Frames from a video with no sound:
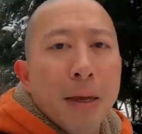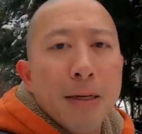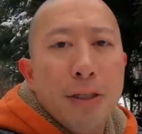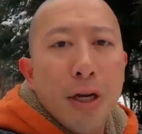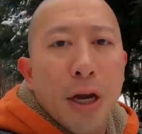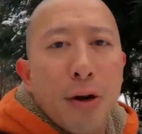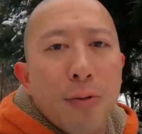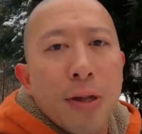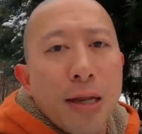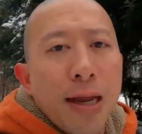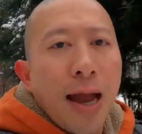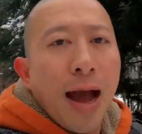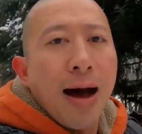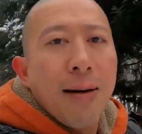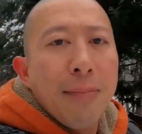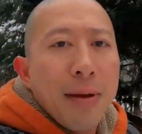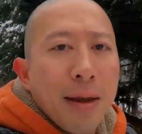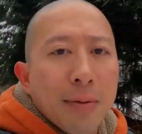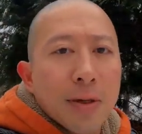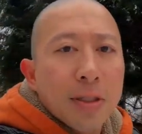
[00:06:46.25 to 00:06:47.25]
Generally,
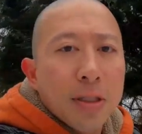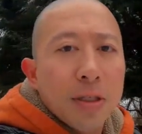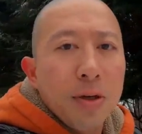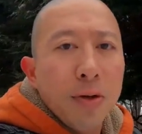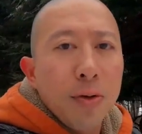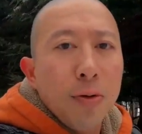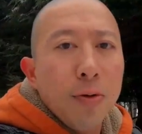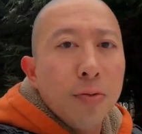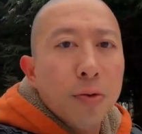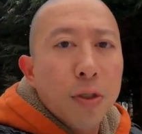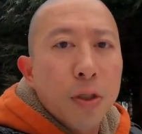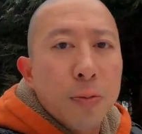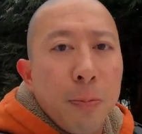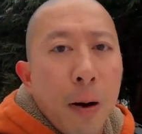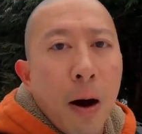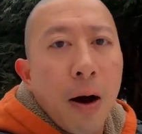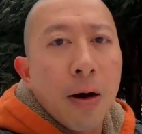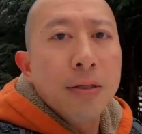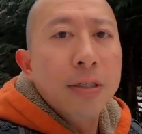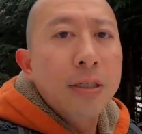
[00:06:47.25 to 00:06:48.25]
I'm able to
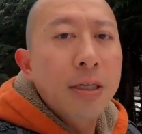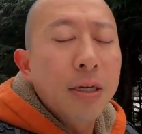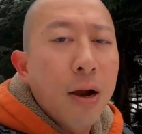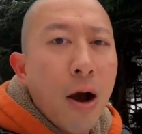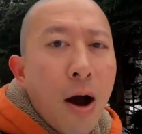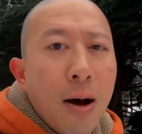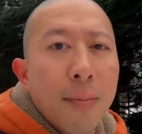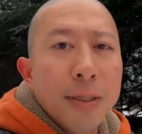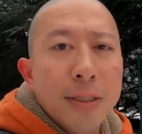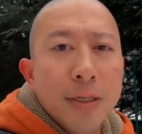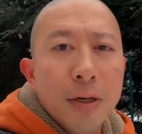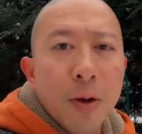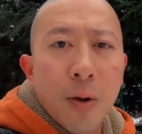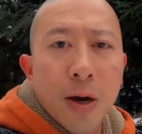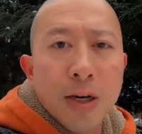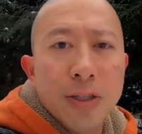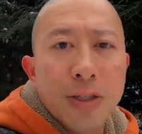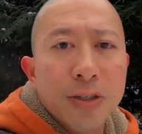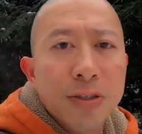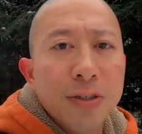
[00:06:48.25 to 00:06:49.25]
respond to comments and
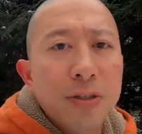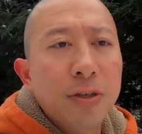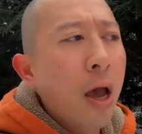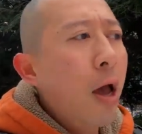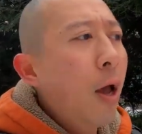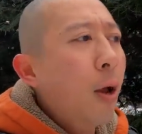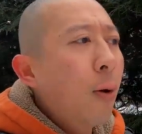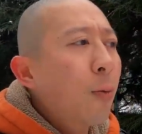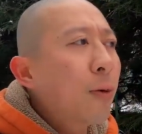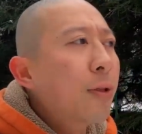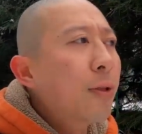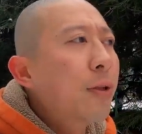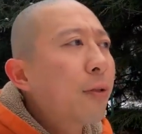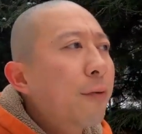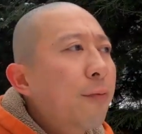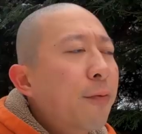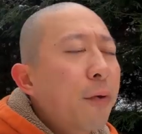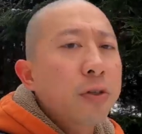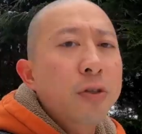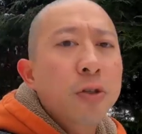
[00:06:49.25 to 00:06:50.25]
questions within
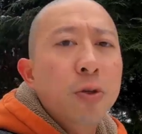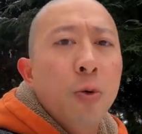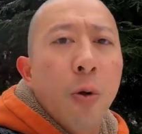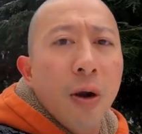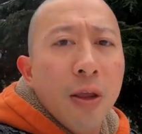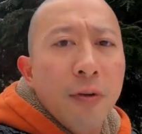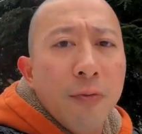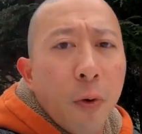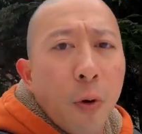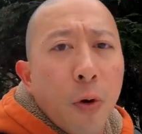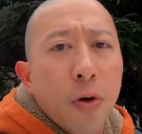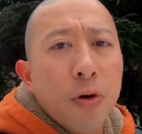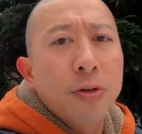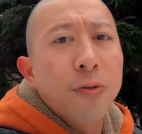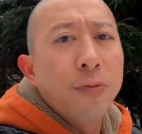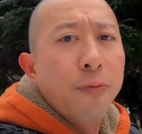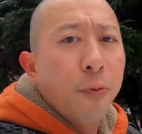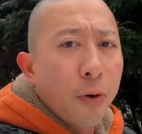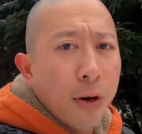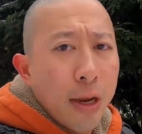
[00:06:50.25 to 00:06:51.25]
the first 24
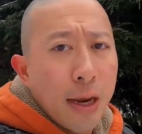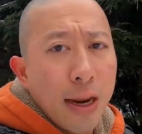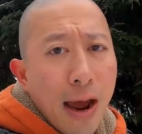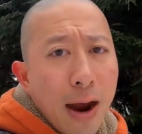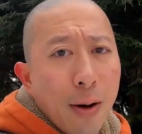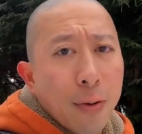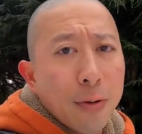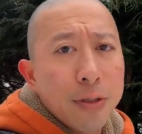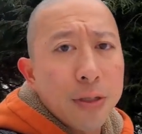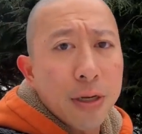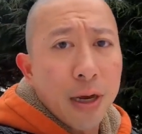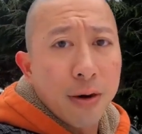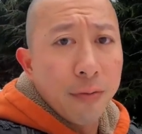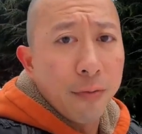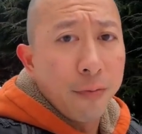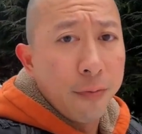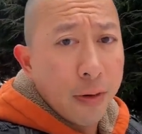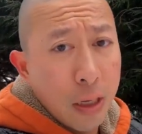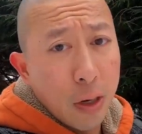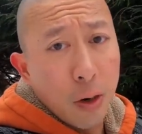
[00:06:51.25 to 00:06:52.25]
to 48 hours of
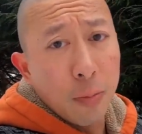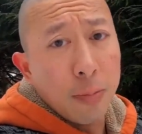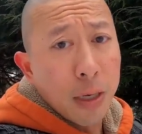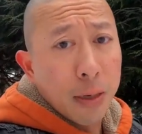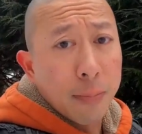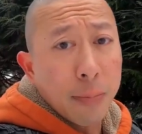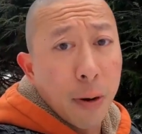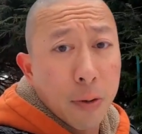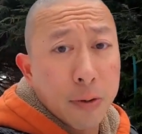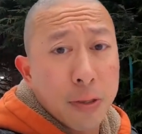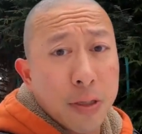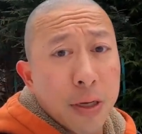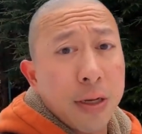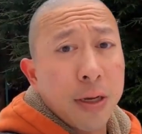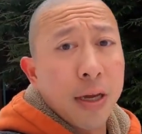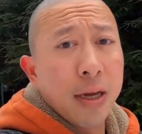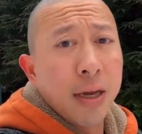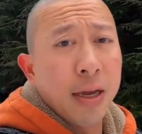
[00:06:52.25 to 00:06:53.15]
a video being posted.